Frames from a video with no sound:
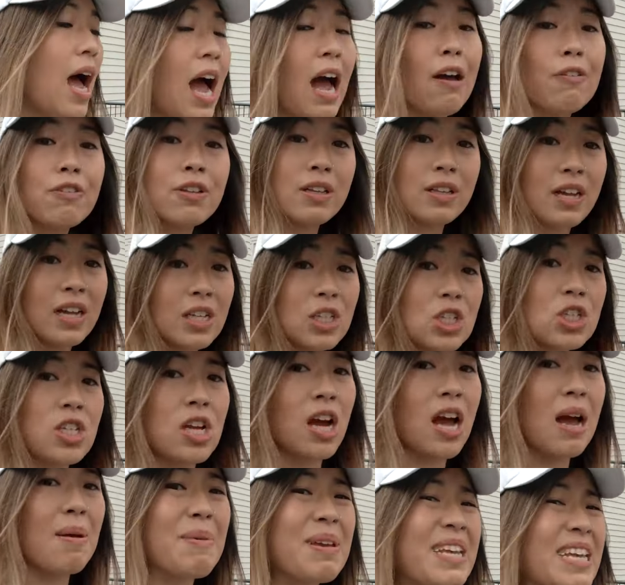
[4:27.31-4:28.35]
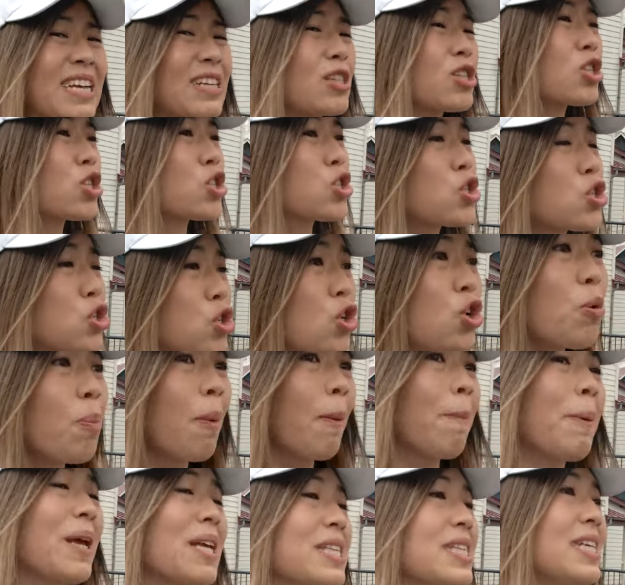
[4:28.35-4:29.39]
after lunchtime it gets
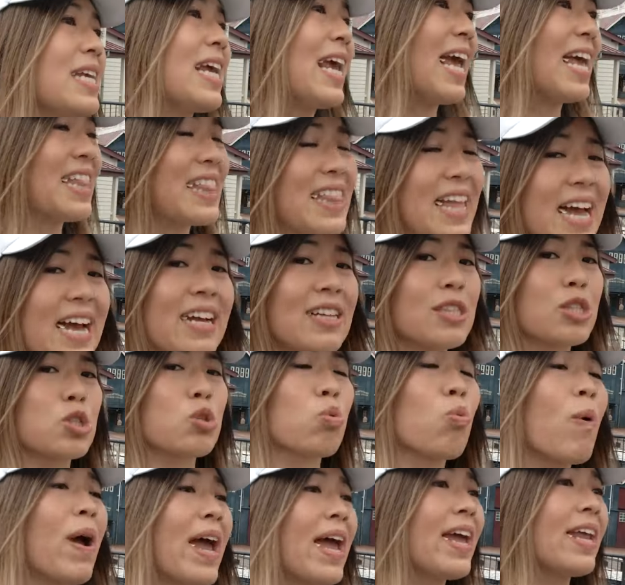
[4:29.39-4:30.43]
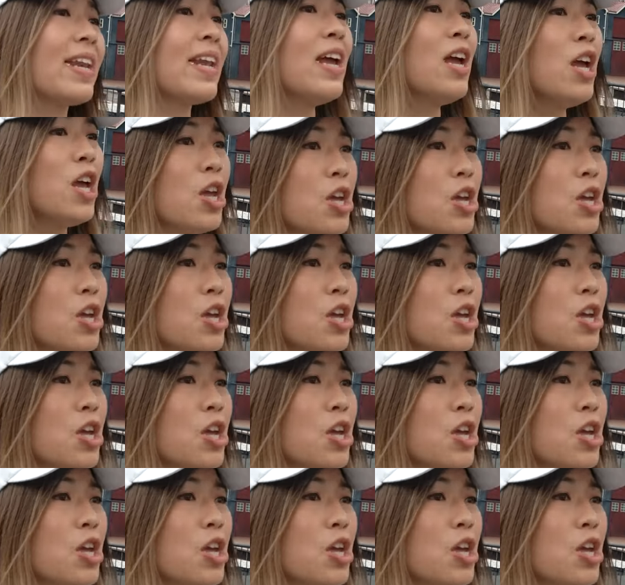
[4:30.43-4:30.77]
super busy and that's when